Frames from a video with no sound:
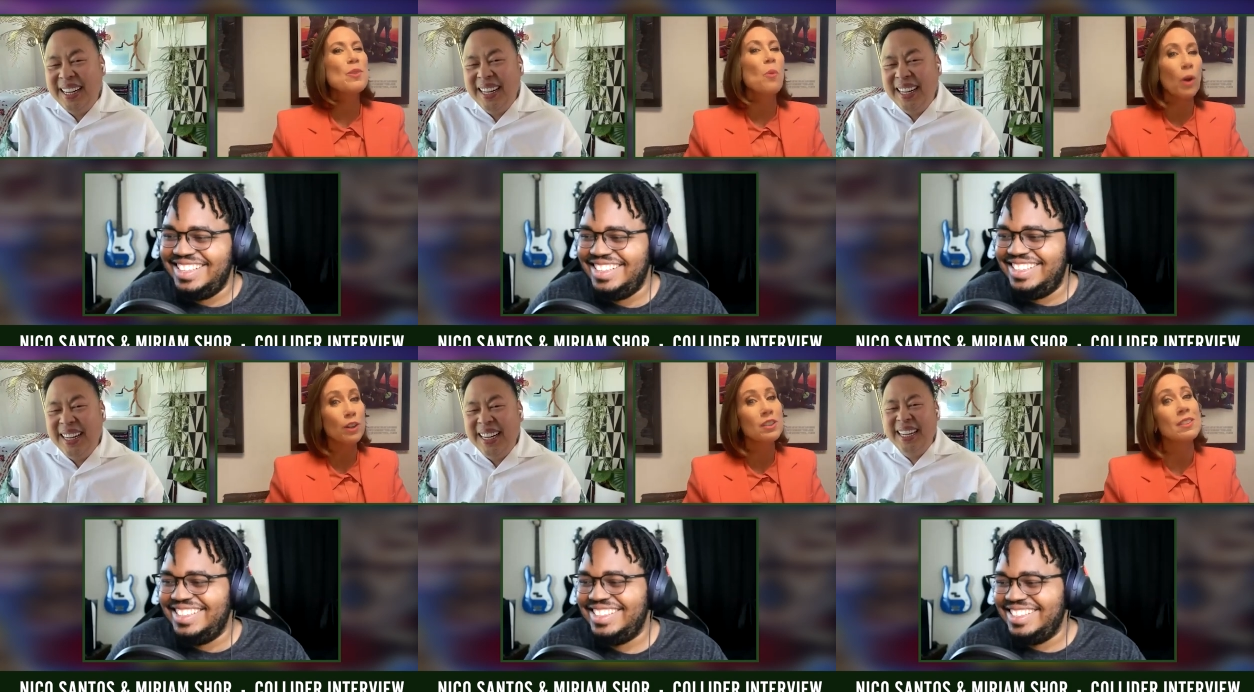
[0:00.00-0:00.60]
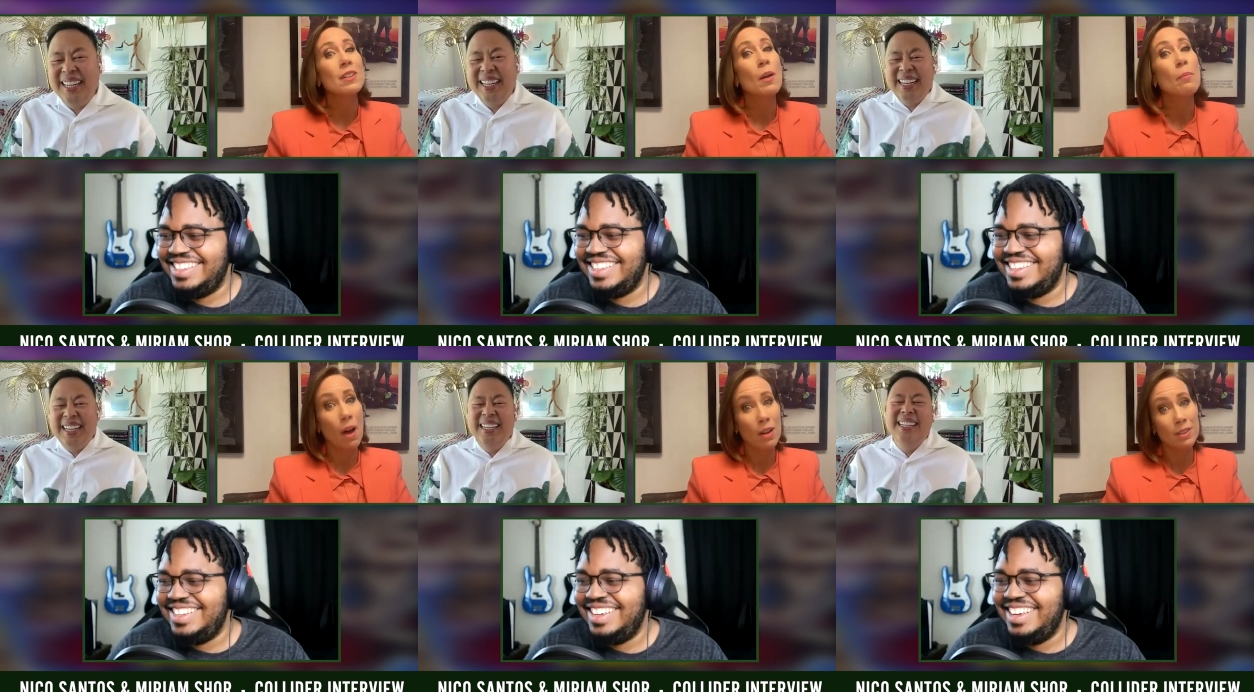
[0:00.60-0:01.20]
Speaker 1: the worst
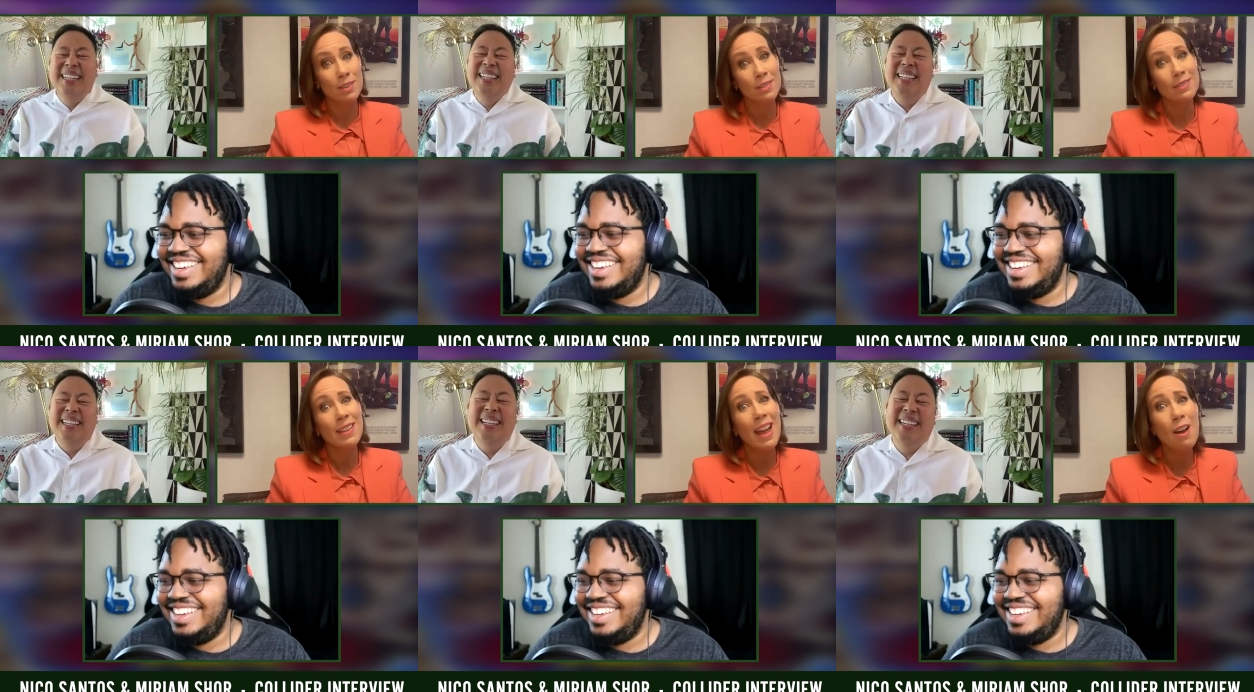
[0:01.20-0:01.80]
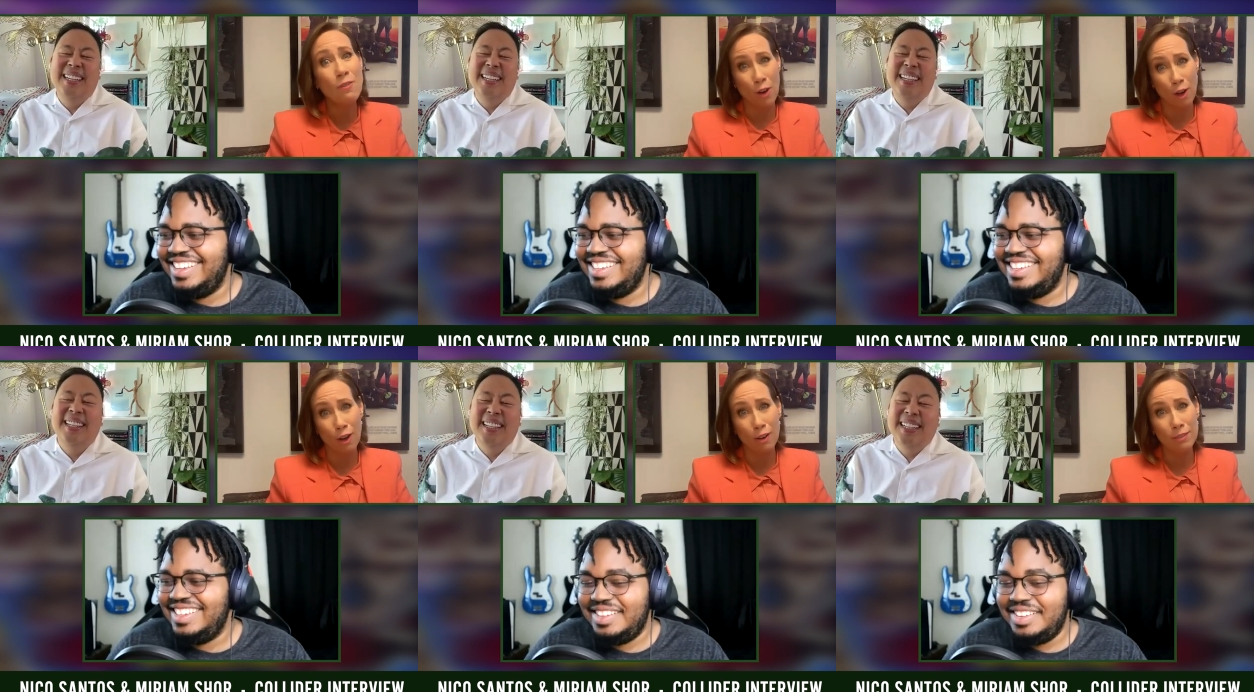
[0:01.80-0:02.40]
boss
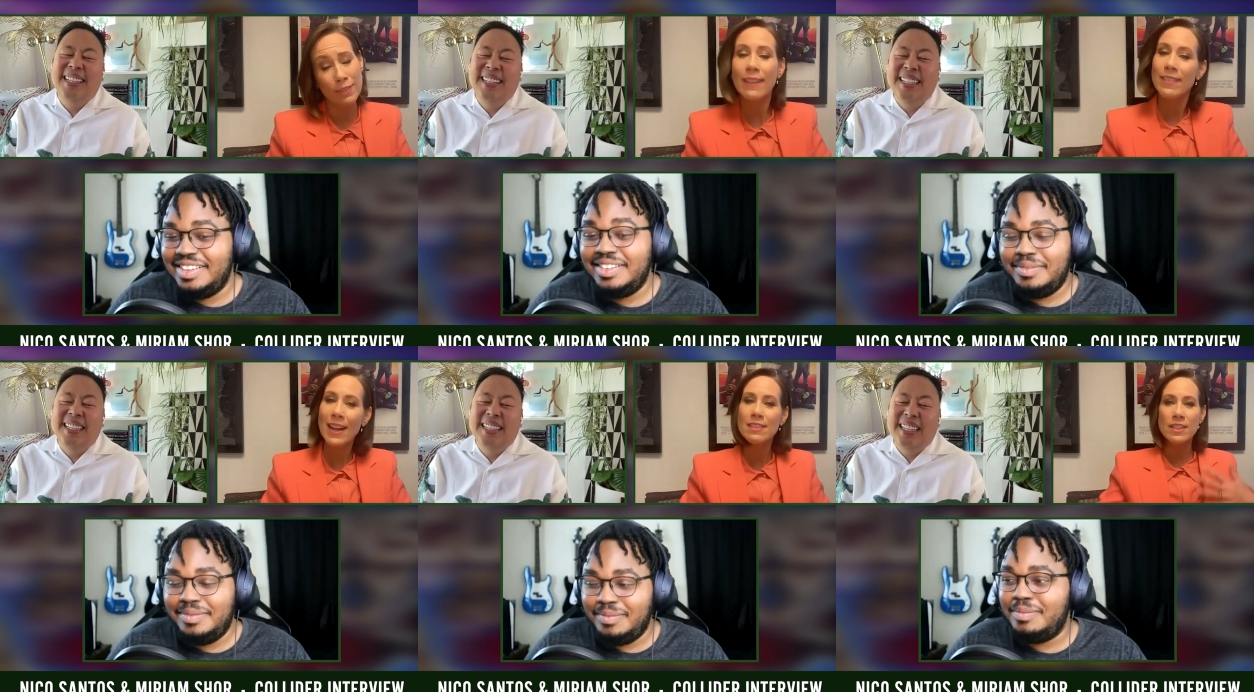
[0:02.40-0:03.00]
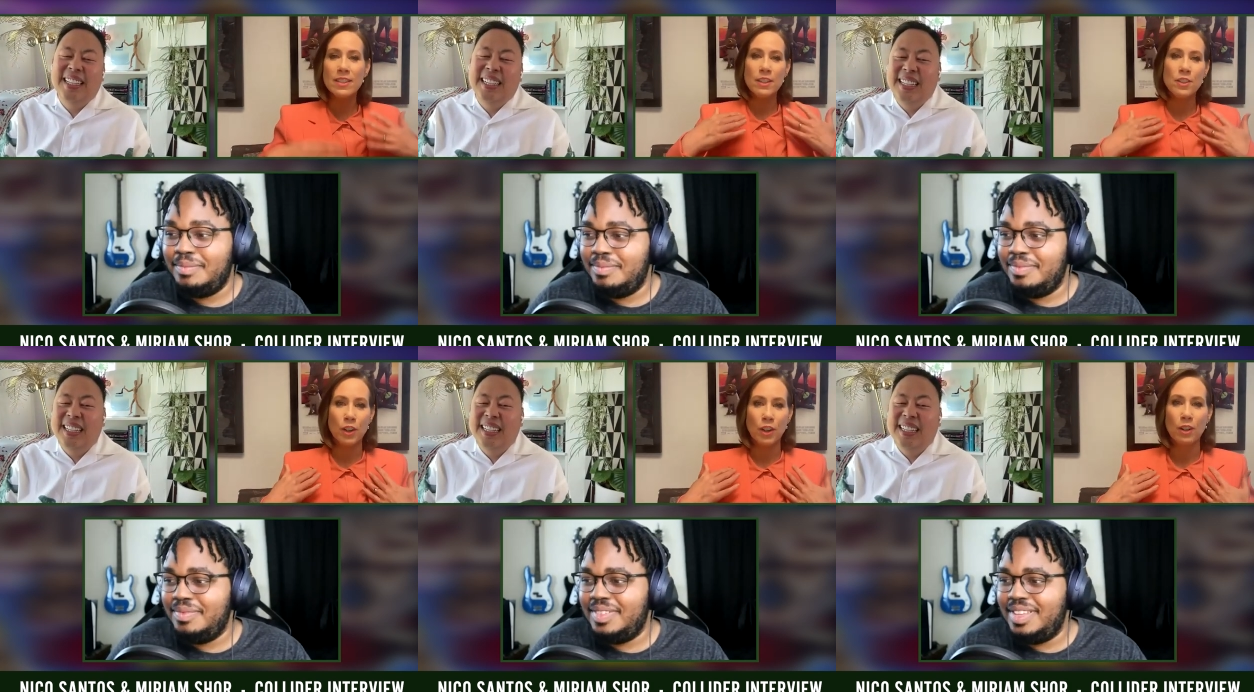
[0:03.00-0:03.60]
ever. Like that's the
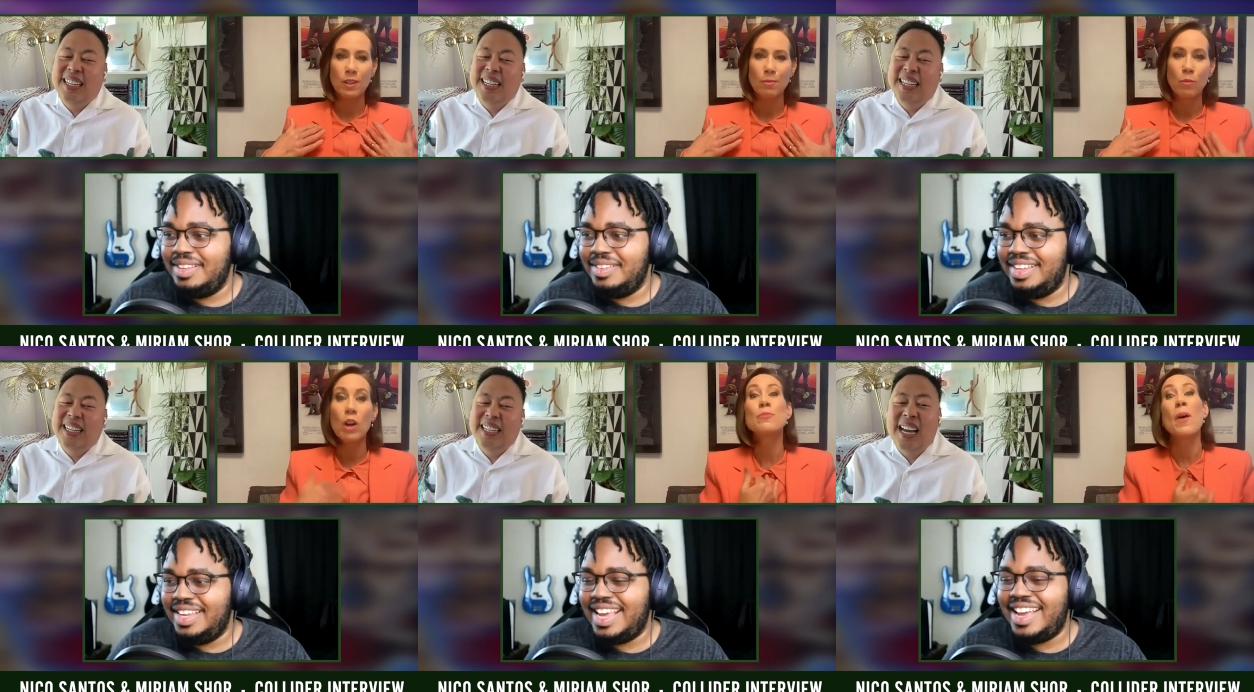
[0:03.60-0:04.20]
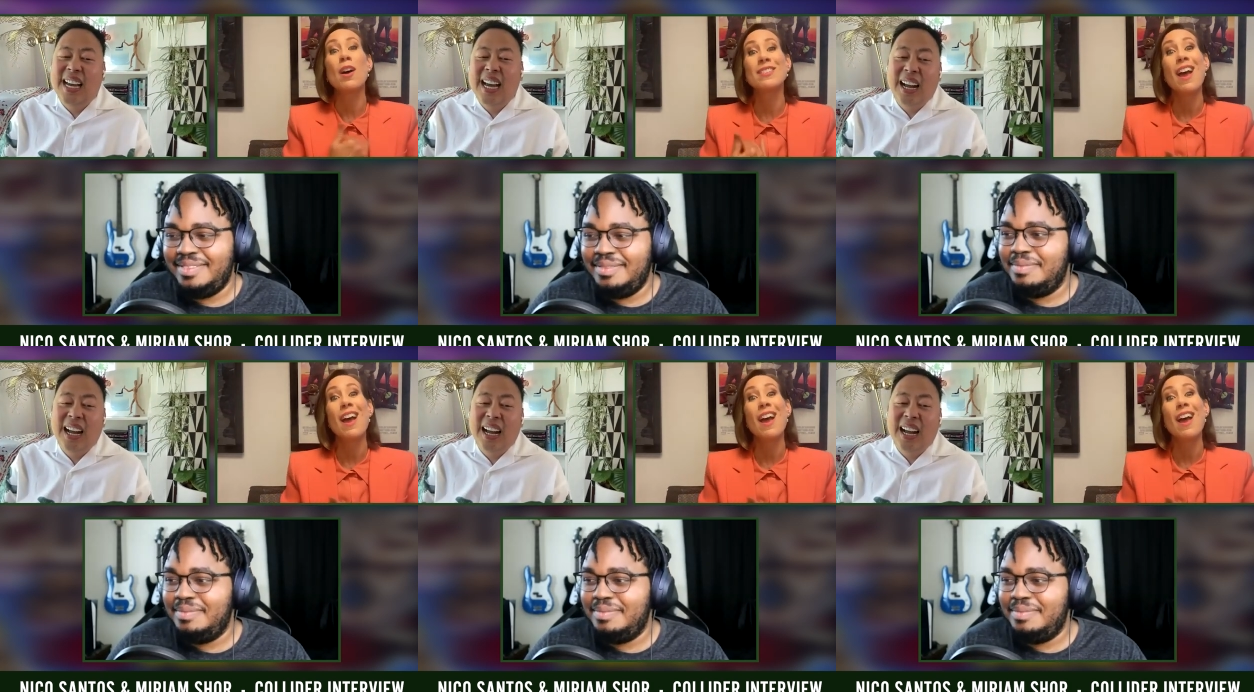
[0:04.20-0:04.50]
t-shirt. Worst yeah. boss